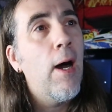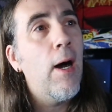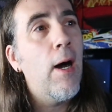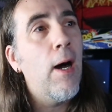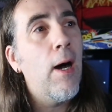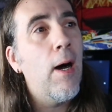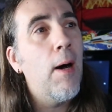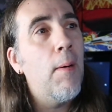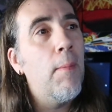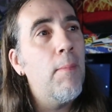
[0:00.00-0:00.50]

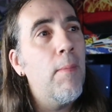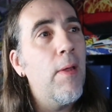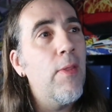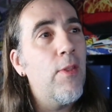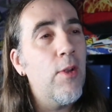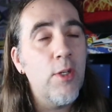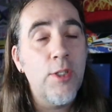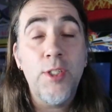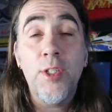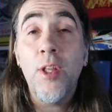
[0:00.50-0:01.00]
um,
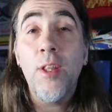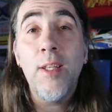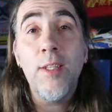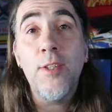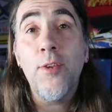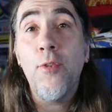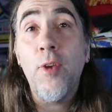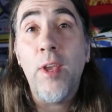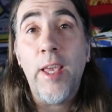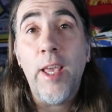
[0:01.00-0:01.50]
there still
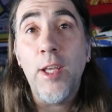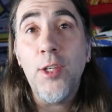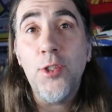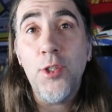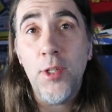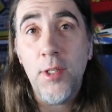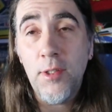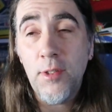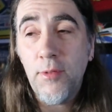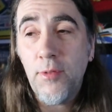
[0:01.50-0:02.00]
is a
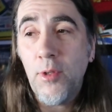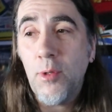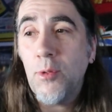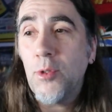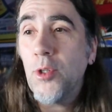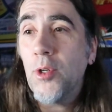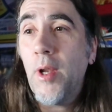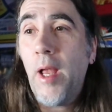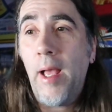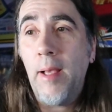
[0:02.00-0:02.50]
vacation in the
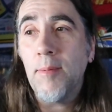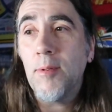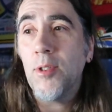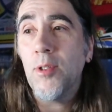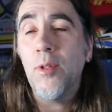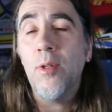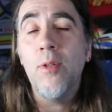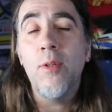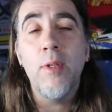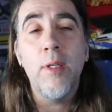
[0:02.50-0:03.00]
future,
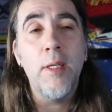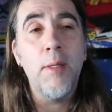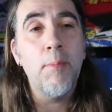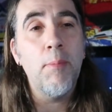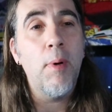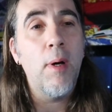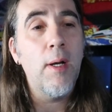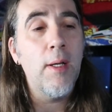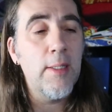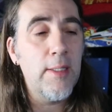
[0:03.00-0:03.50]
absolutely,
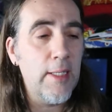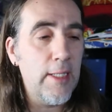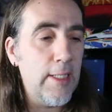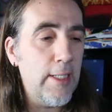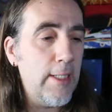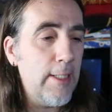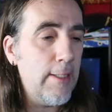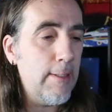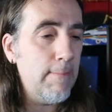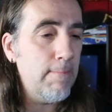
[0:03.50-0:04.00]
but
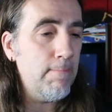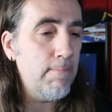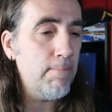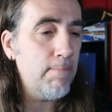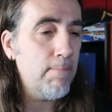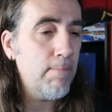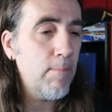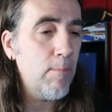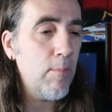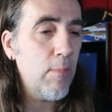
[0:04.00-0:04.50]
um,
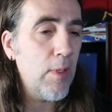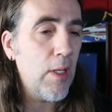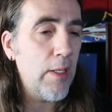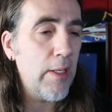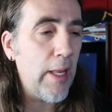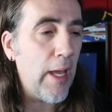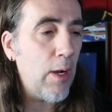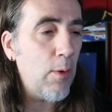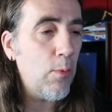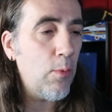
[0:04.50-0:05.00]

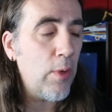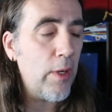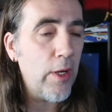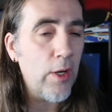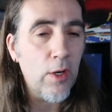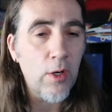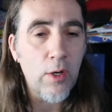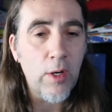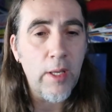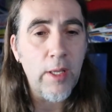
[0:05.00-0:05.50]
now we
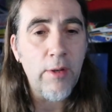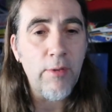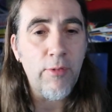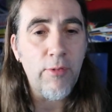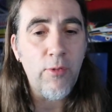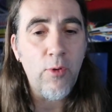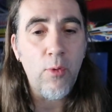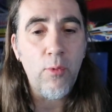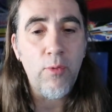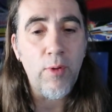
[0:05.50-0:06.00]
are in
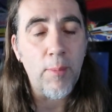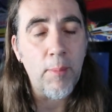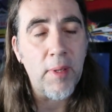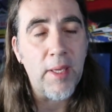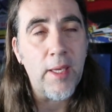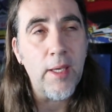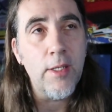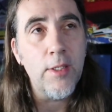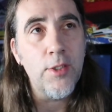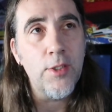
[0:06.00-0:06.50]
full fo-
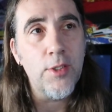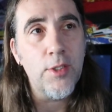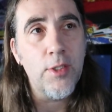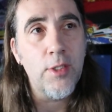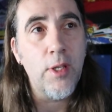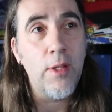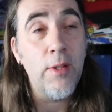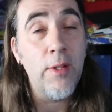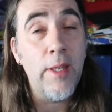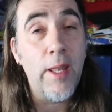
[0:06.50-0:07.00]

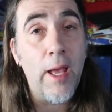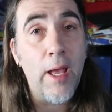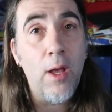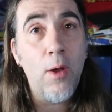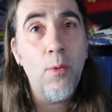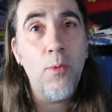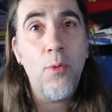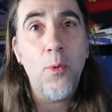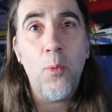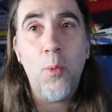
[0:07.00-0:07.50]
because
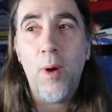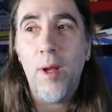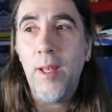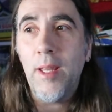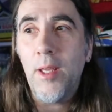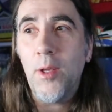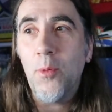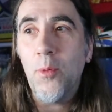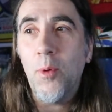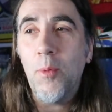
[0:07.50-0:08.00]
now the
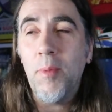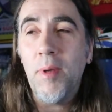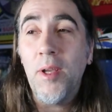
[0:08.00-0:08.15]
wedding will